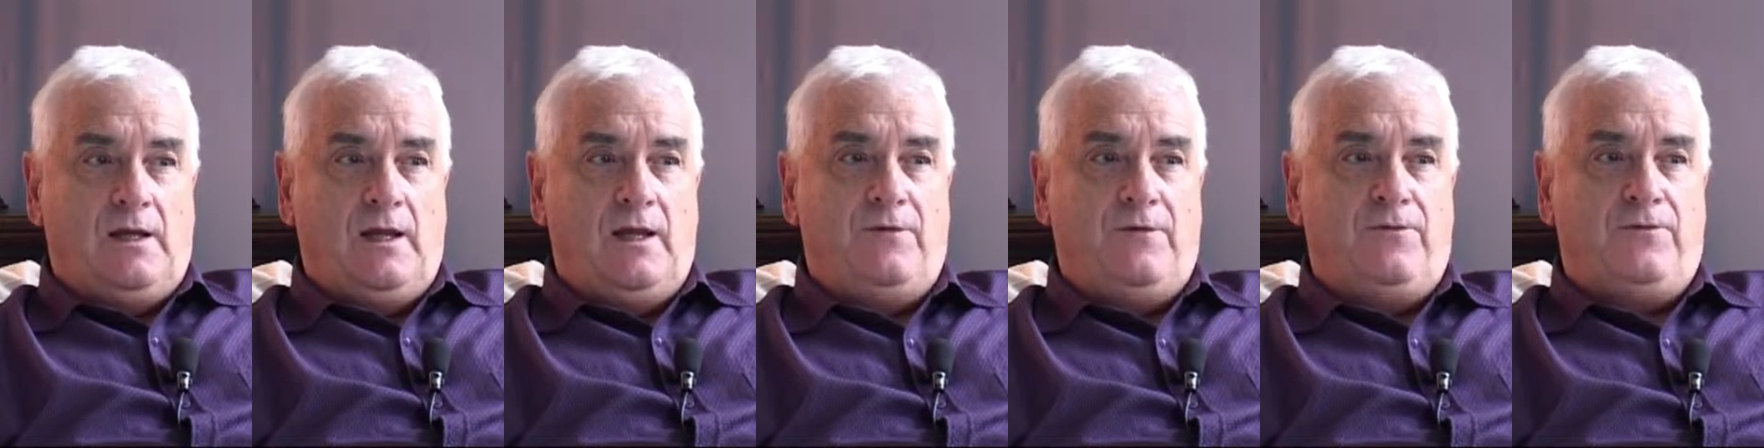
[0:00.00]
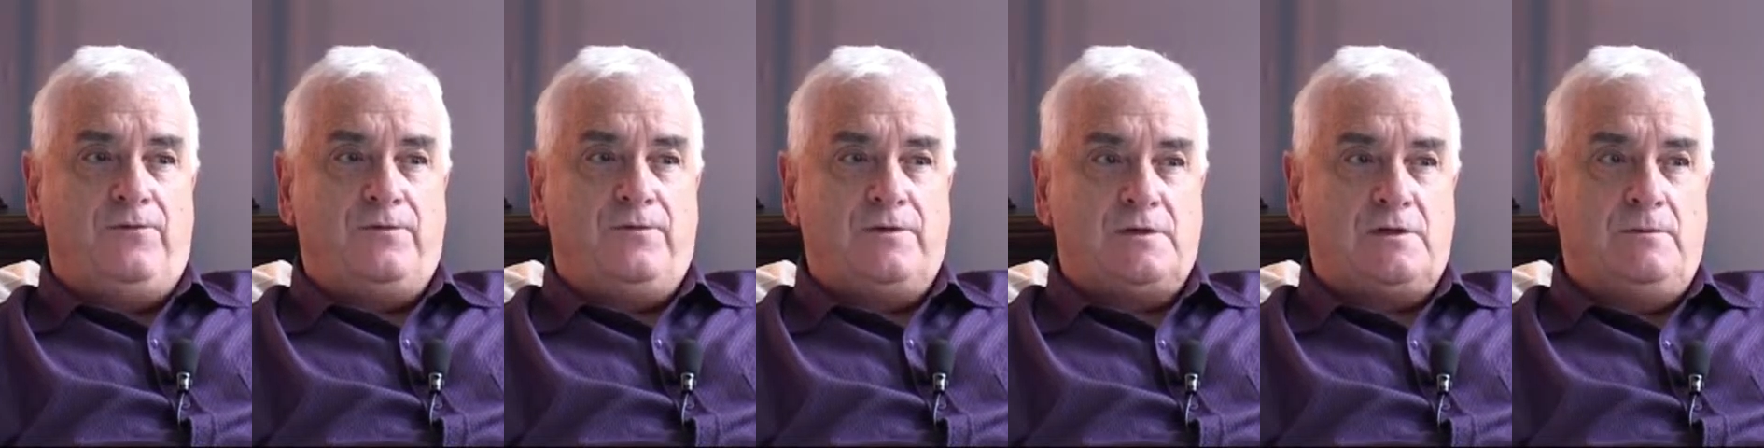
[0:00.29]

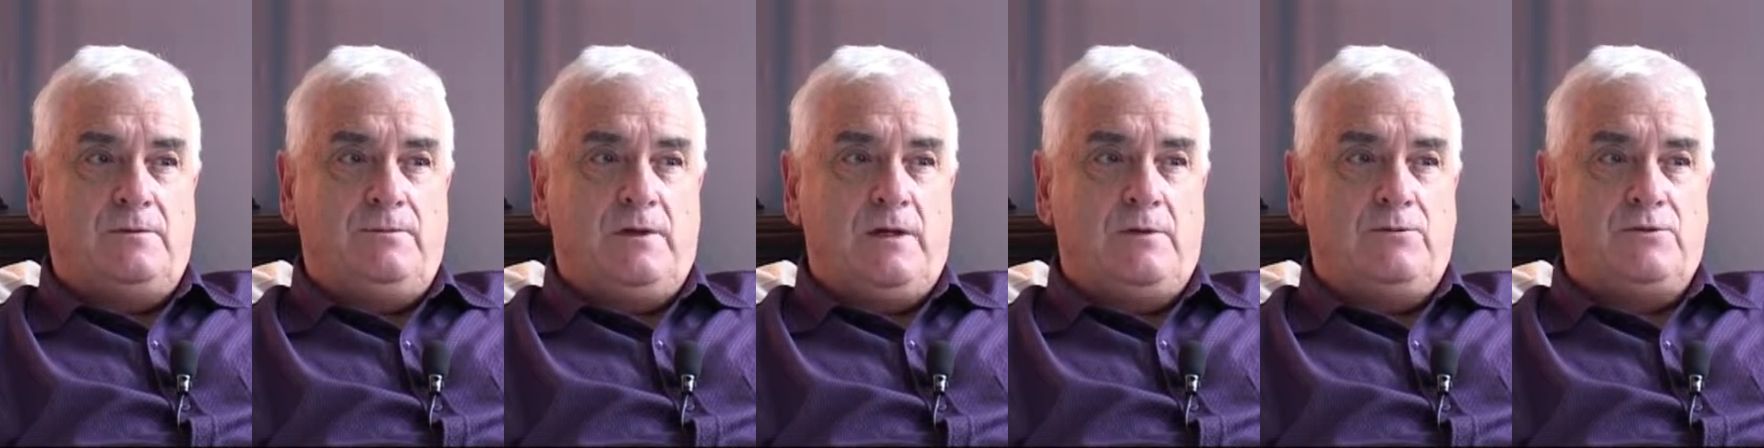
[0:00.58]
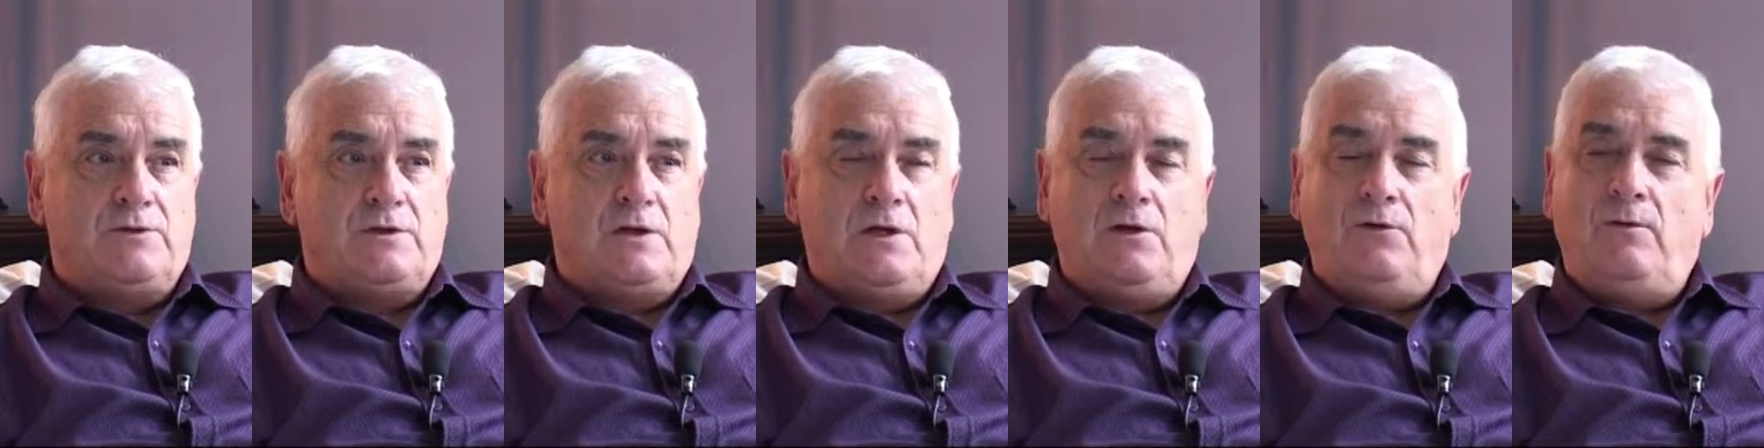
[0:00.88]
If somebody
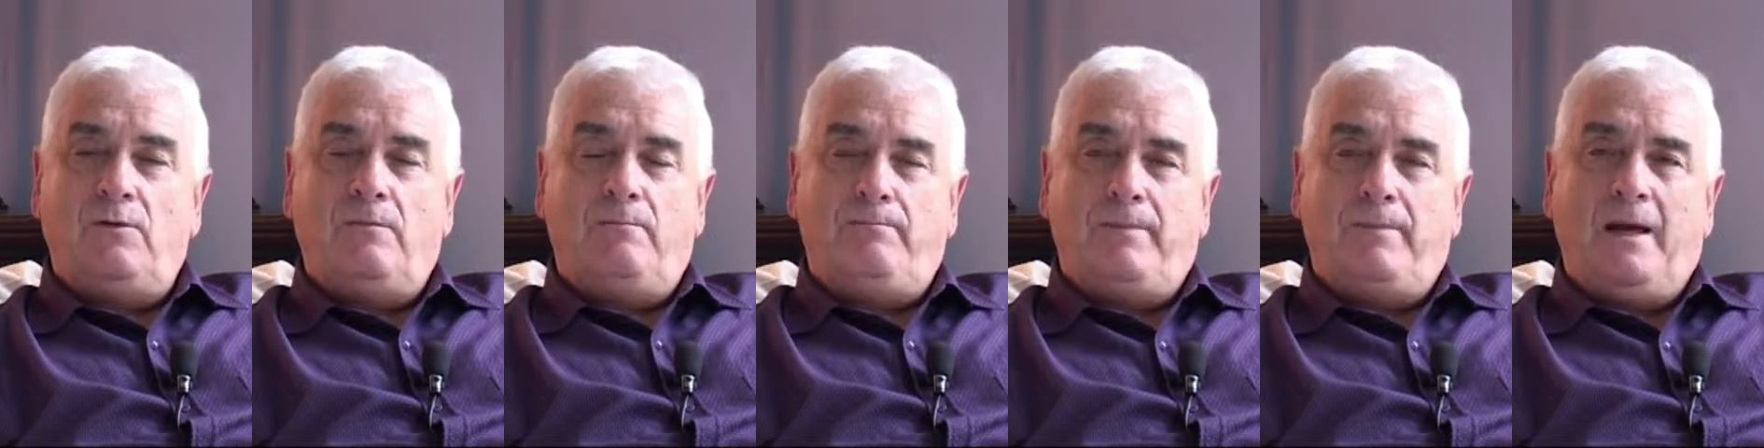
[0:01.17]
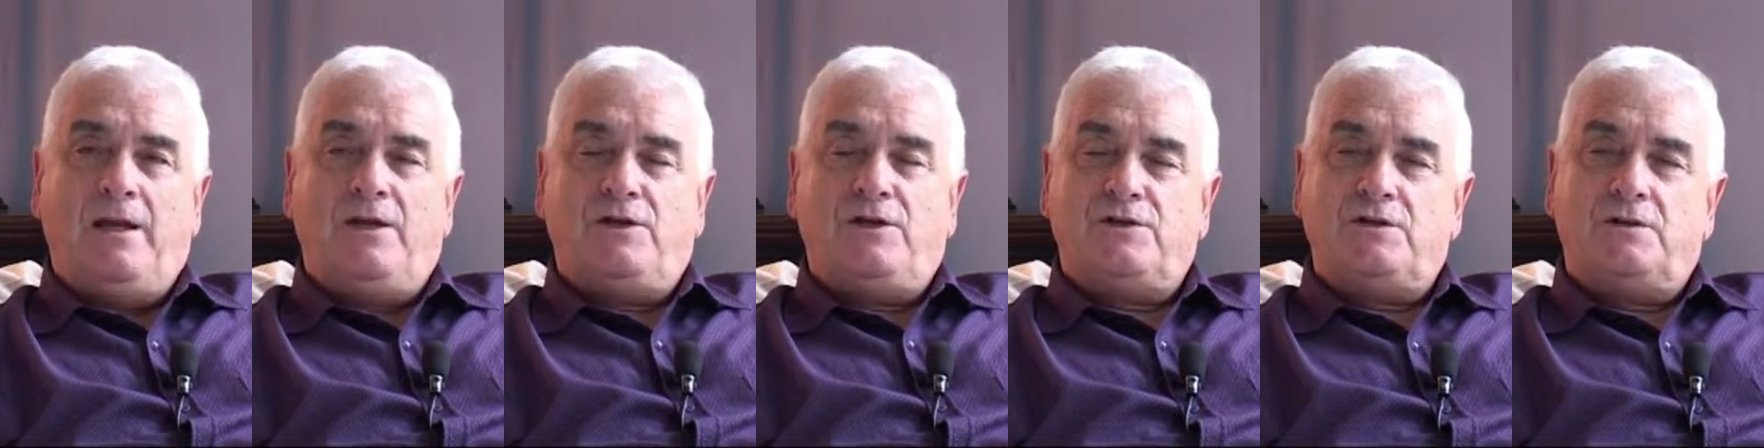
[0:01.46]
was going to
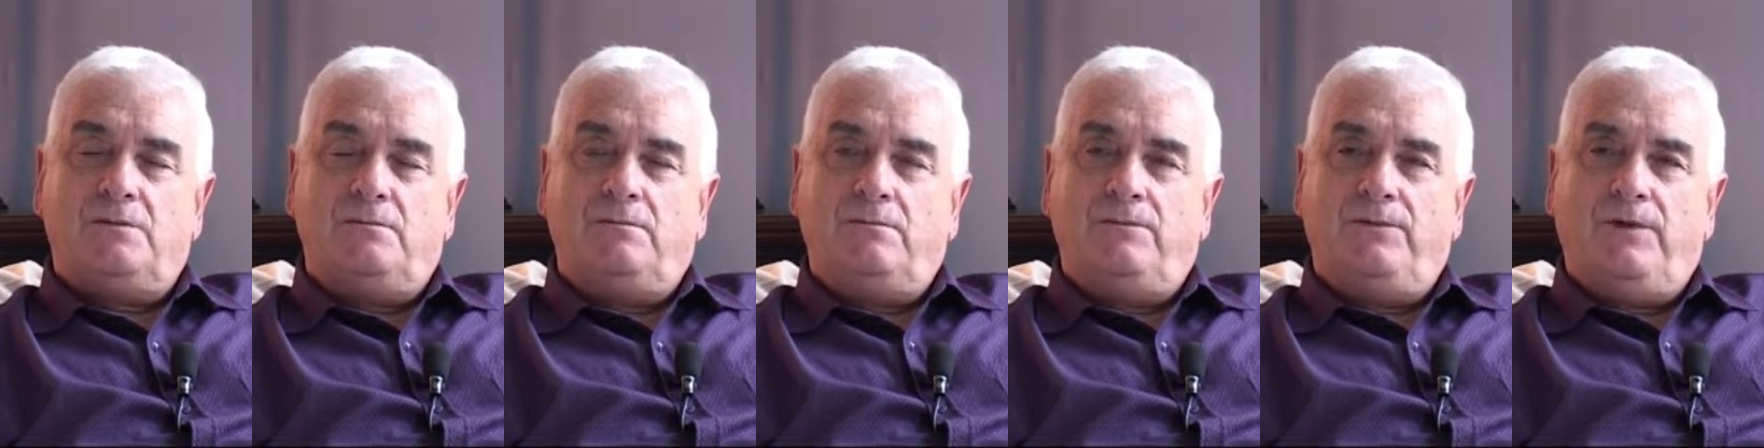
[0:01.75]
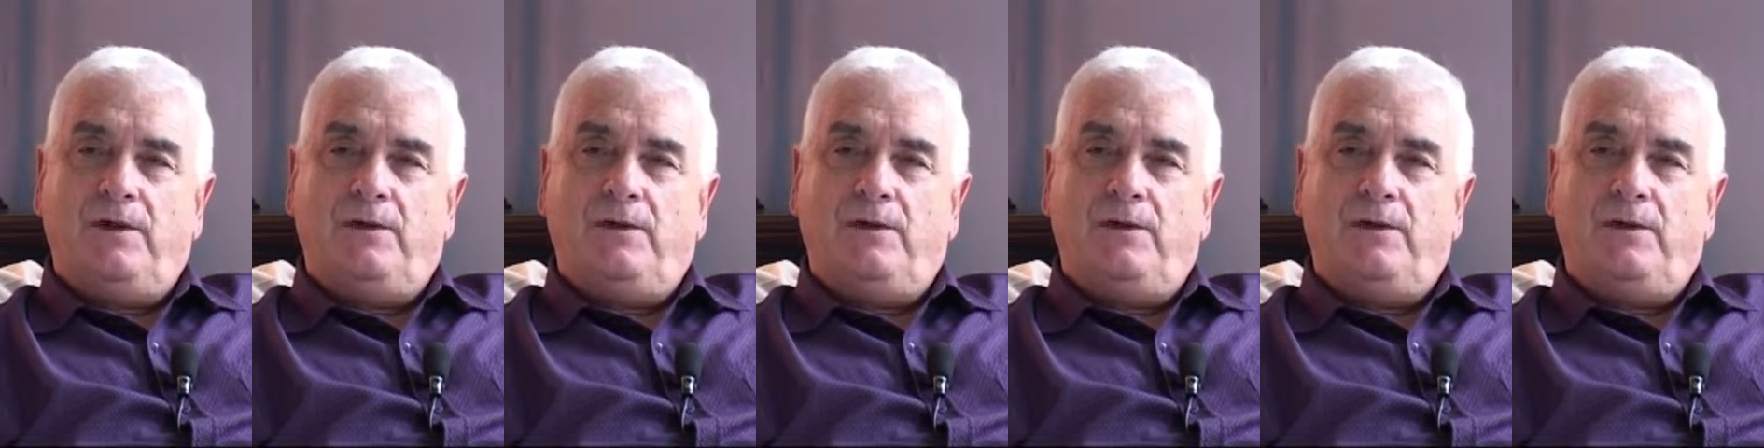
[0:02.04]
embellish them,